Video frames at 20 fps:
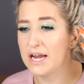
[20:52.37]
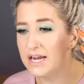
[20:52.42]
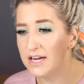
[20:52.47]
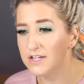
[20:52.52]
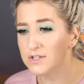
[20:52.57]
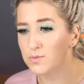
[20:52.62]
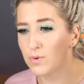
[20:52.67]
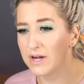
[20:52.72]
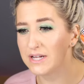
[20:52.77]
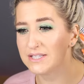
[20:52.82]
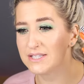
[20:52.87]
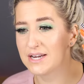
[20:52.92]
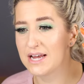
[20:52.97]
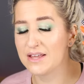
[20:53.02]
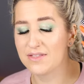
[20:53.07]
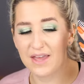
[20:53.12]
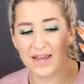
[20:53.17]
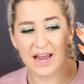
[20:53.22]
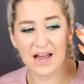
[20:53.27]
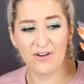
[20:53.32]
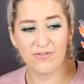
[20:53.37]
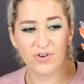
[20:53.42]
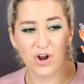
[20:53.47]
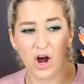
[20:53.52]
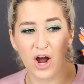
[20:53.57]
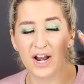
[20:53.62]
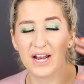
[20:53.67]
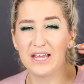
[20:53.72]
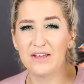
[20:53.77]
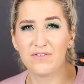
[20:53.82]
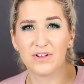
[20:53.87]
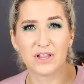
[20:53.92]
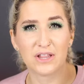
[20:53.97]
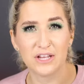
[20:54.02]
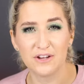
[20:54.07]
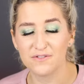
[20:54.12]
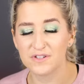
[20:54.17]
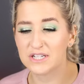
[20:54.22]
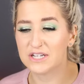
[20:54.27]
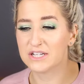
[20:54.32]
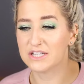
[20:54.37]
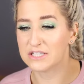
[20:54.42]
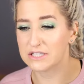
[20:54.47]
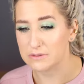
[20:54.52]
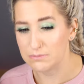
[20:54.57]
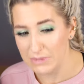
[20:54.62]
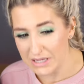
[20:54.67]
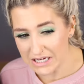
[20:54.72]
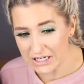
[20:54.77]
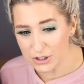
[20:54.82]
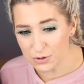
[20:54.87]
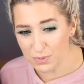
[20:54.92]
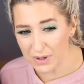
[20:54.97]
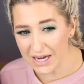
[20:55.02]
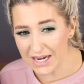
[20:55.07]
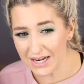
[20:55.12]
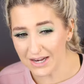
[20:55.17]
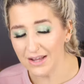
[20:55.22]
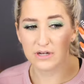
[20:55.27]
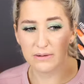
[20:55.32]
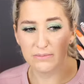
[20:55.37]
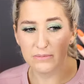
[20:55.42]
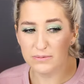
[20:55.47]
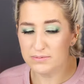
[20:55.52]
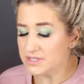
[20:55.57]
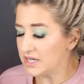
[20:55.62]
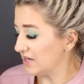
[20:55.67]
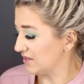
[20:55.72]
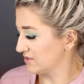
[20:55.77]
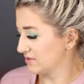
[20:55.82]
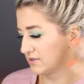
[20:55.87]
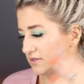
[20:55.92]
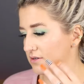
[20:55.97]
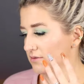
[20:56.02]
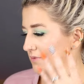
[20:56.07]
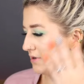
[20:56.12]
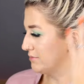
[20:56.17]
It is Wednesday. They have not even lifted a smidge bit. I'm obsessed.